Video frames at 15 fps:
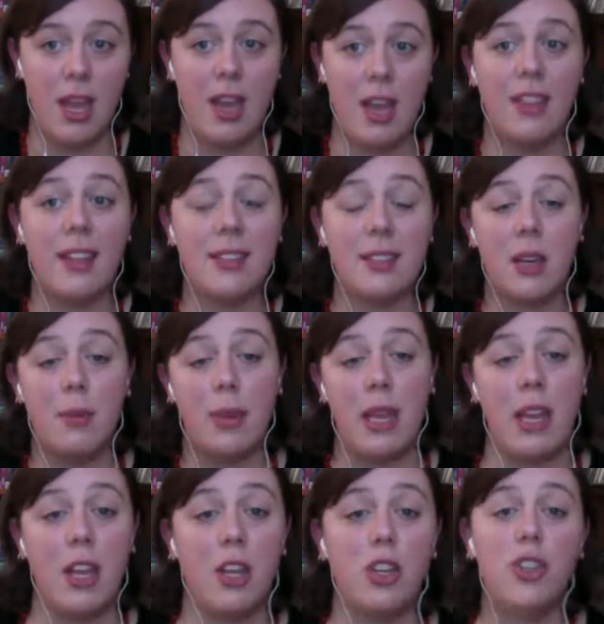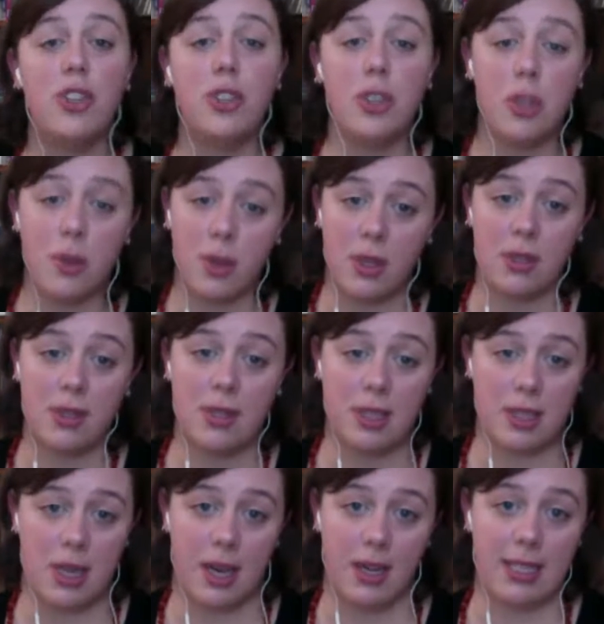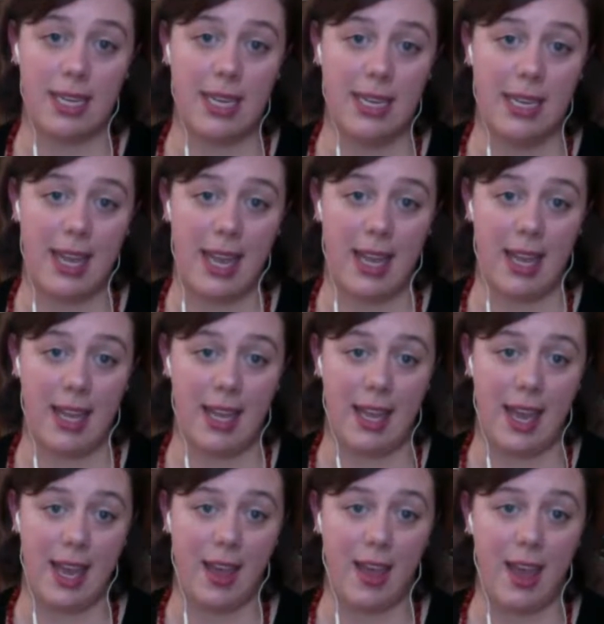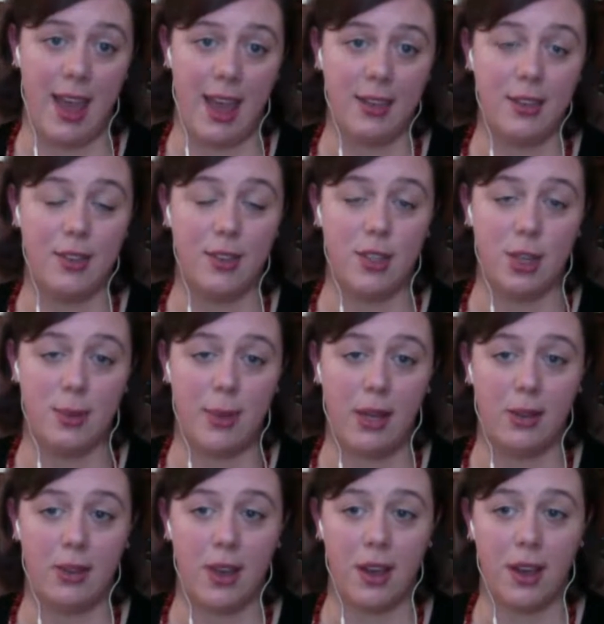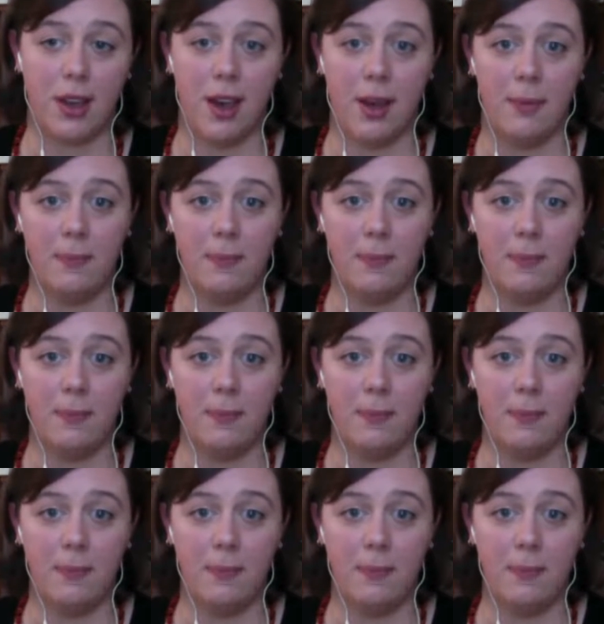that's going to be students.naea@gmail.com.